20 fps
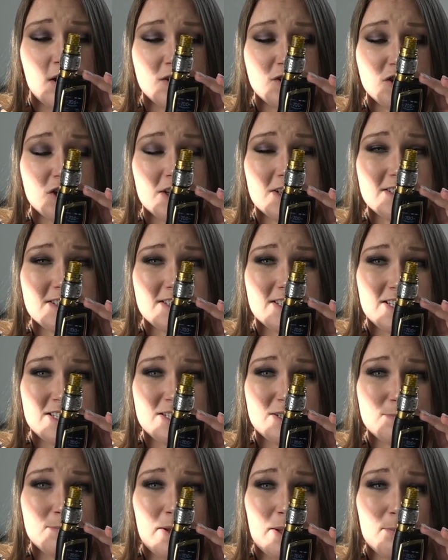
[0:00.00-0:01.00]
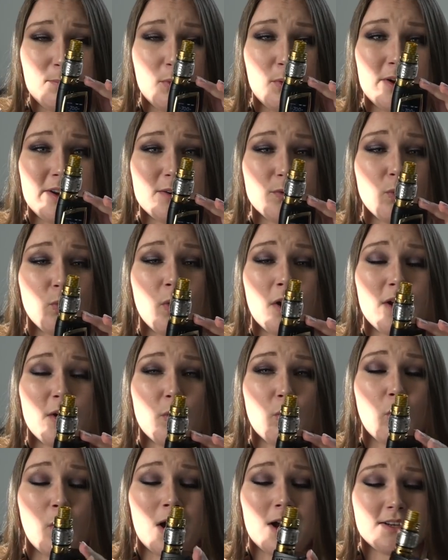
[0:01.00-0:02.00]
adjust it by
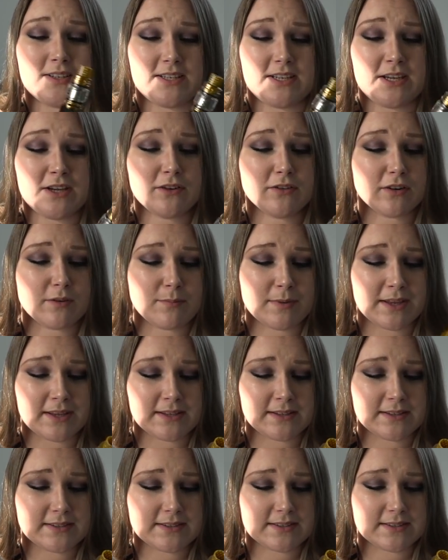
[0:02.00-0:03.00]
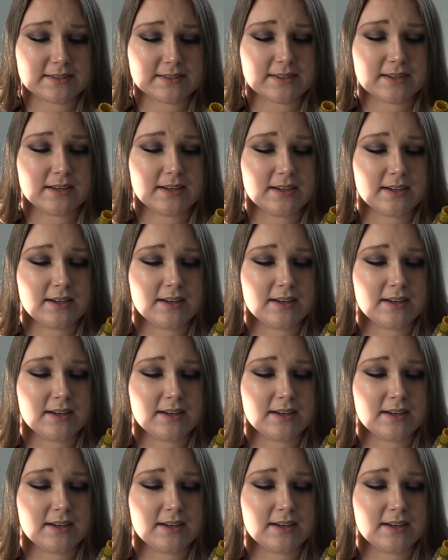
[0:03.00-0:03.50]
0.1 watt increments.